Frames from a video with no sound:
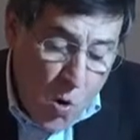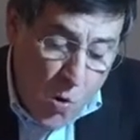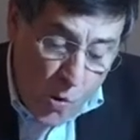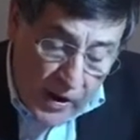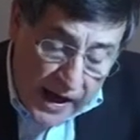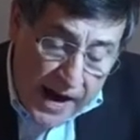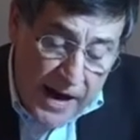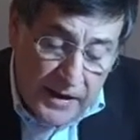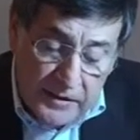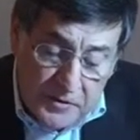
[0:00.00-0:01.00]
who
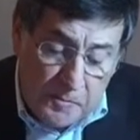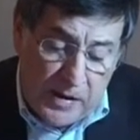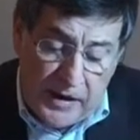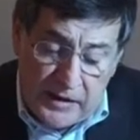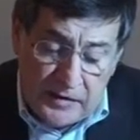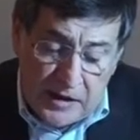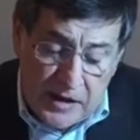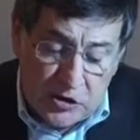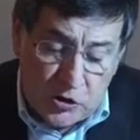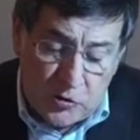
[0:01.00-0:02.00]
care and pay
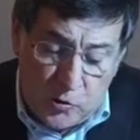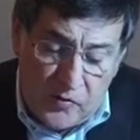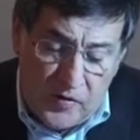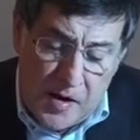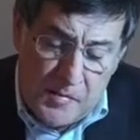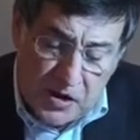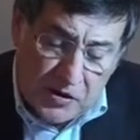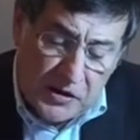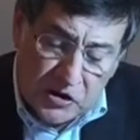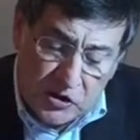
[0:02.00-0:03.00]
attention to the
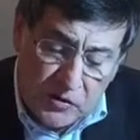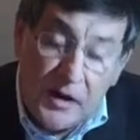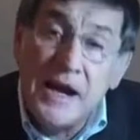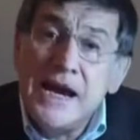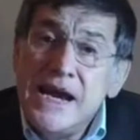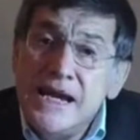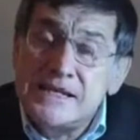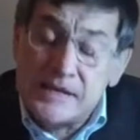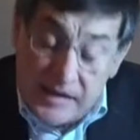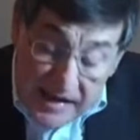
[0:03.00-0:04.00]
immigration,
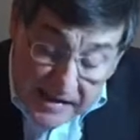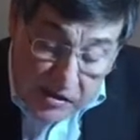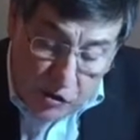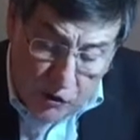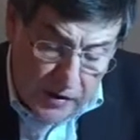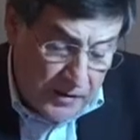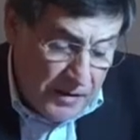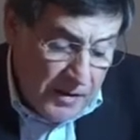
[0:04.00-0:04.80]
its history,